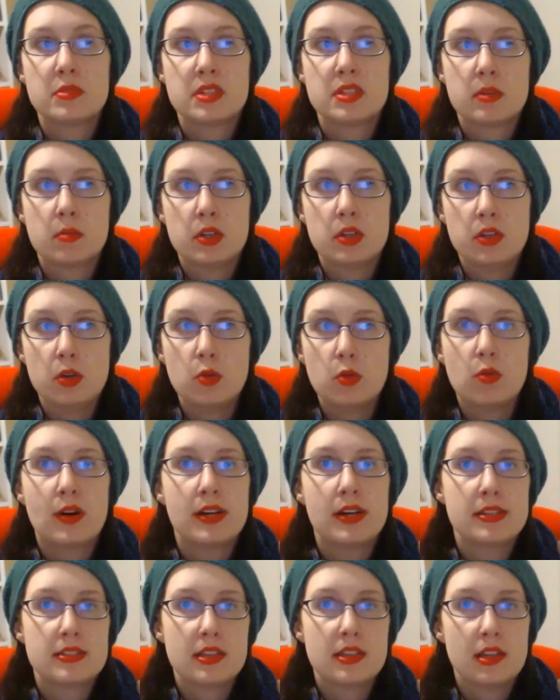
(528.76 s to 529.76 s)
someone who
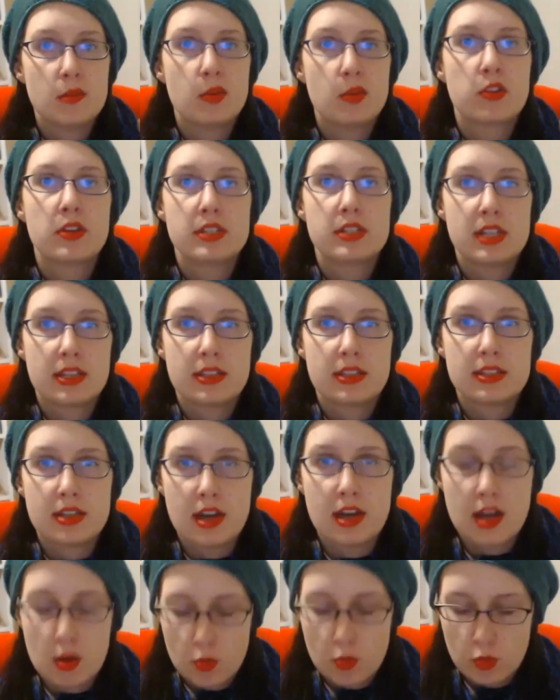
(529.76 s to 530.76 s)
was an immigrant at the
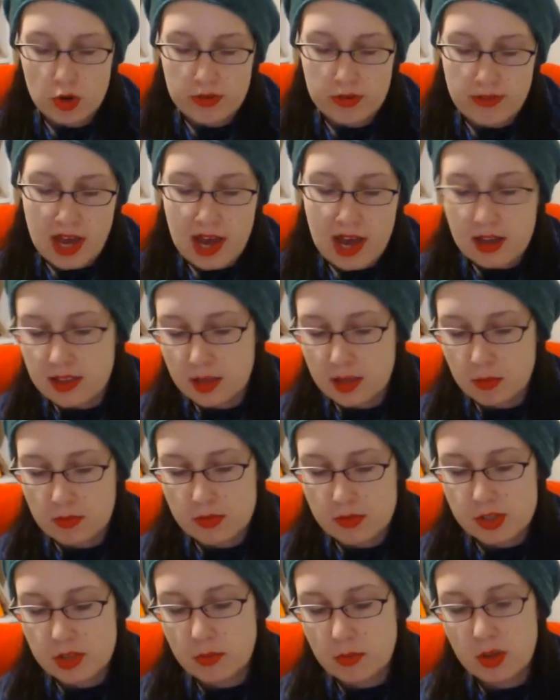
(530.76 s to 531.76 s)
time would have had.
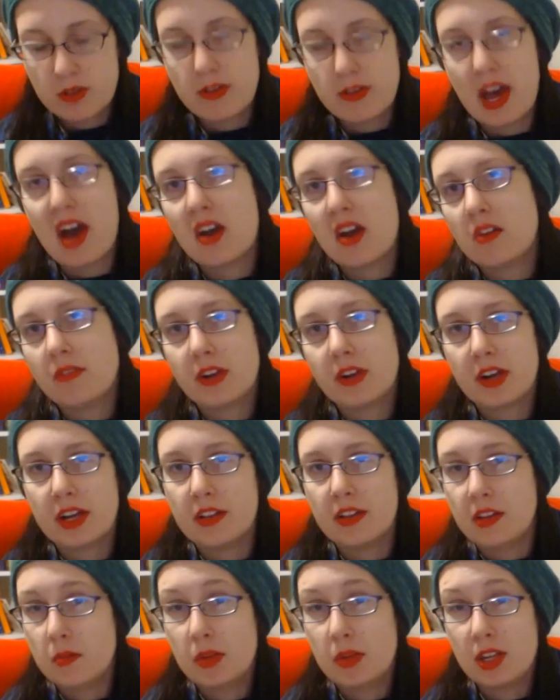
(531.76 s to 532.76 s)
She would have had a
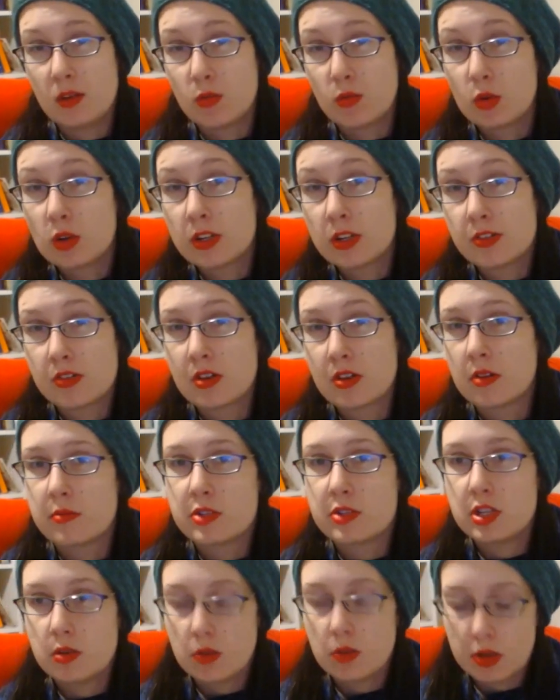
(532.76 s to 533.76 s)
very limited
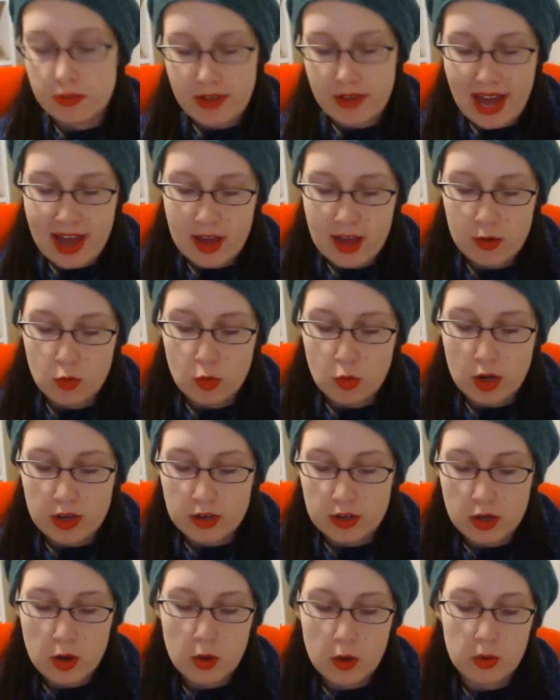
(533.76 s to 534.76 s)
wardrobe. She would have had
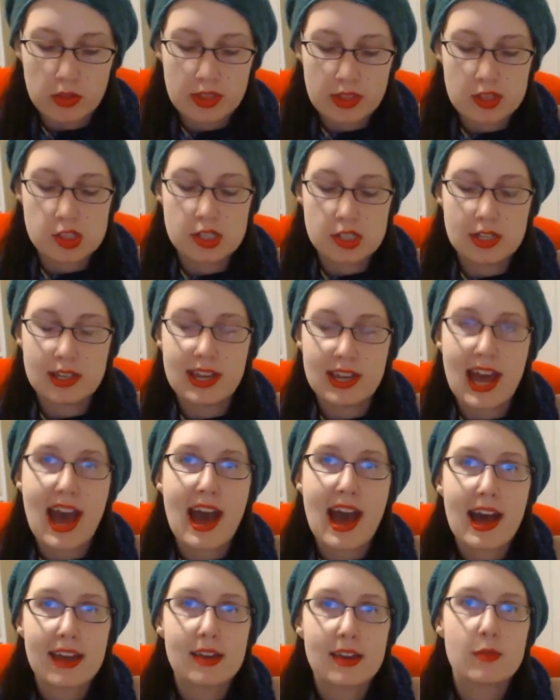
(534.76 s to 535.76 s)
one coat that she had
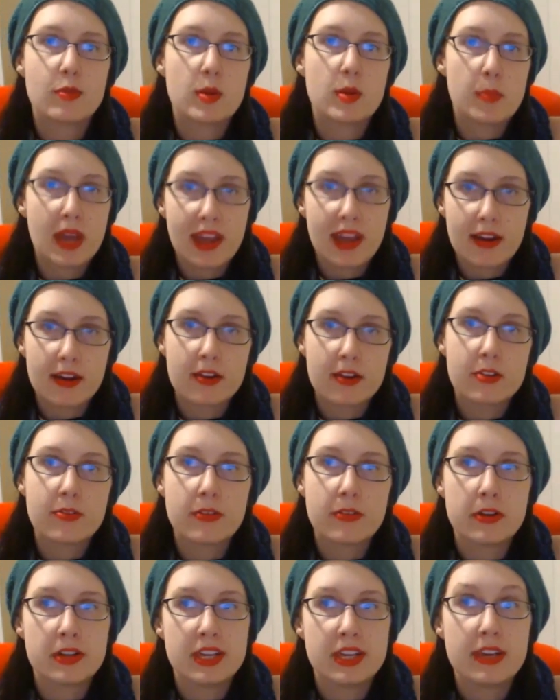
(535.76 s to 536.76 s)
had and repaired
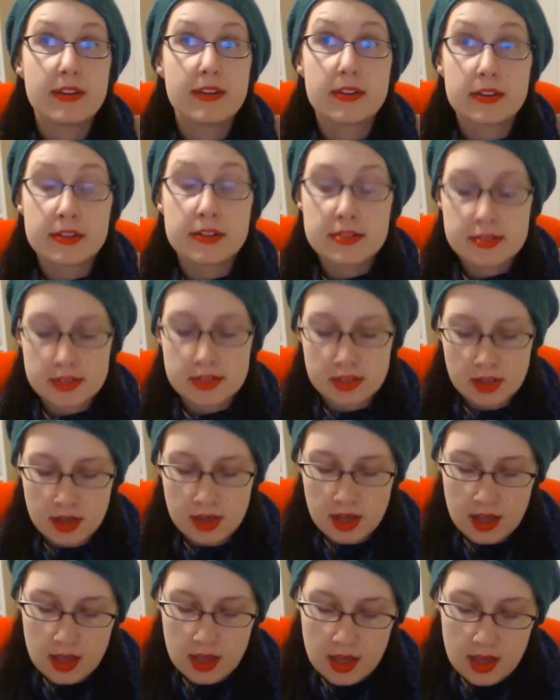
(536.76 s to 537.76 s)
for years.
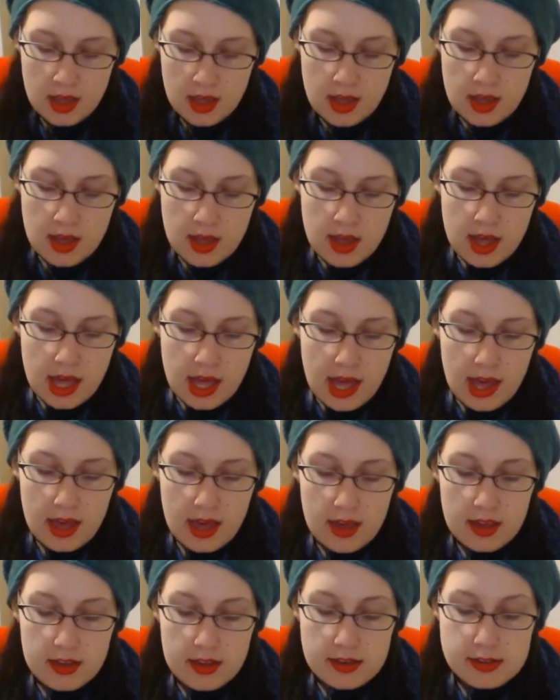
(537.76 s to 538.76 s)

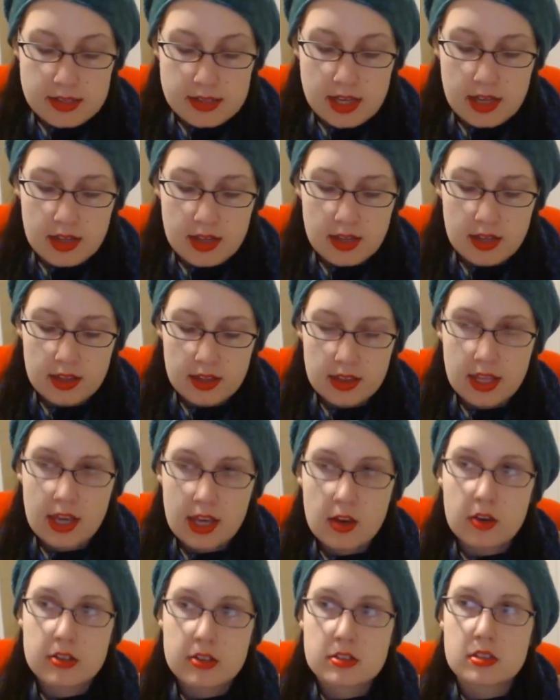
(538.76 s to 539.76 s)
And
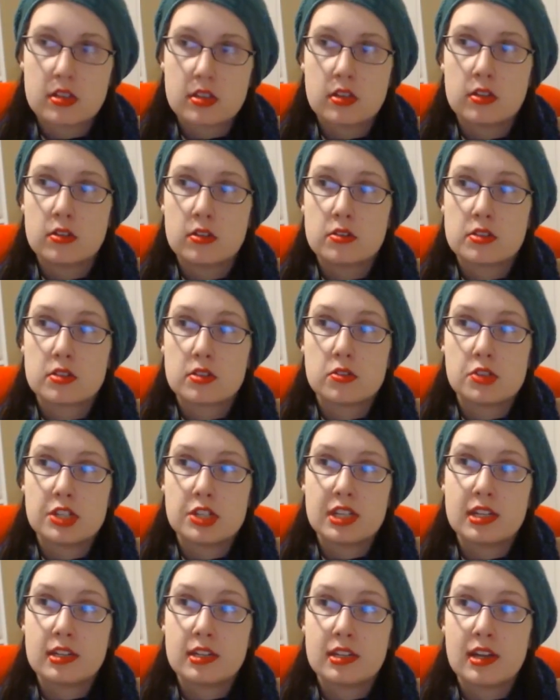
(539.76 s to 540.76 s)
they also, so
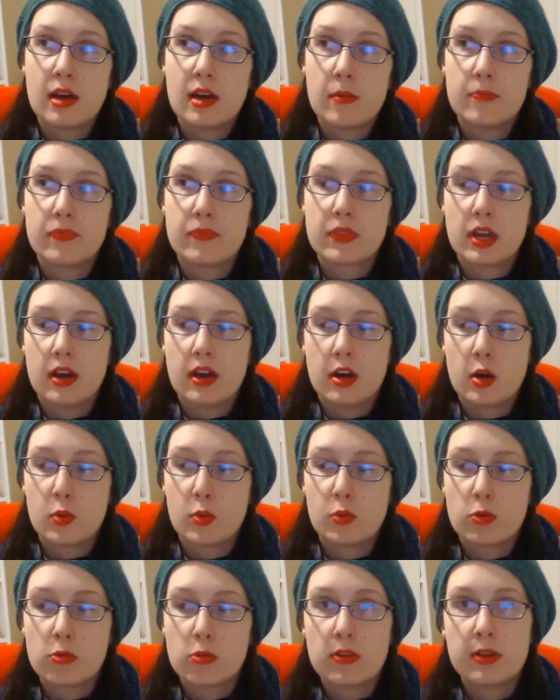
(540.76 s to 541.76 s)
she ended up
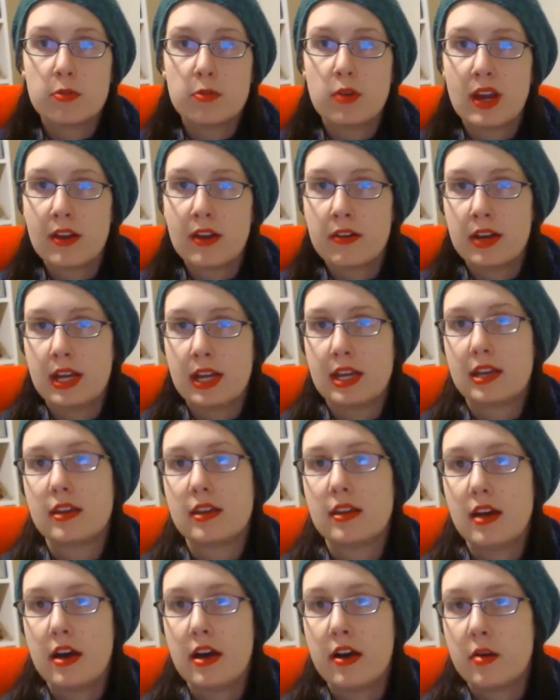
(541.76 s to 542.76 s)
re-wearing
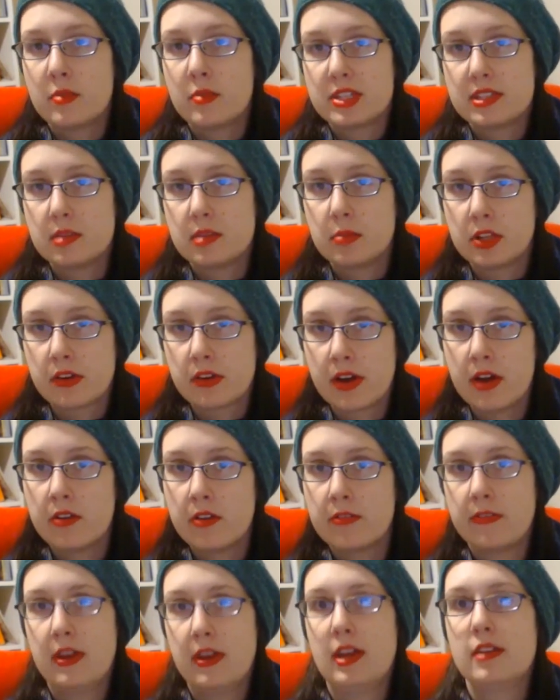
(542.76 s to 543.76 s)
a similar
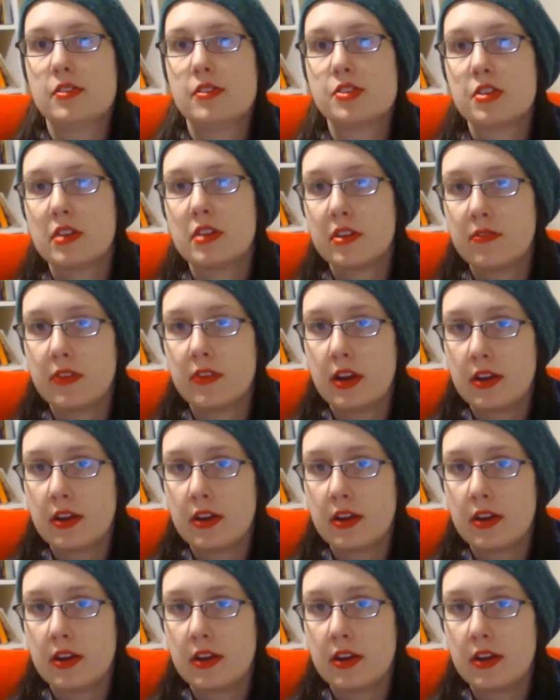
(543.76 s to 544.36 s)
outfit during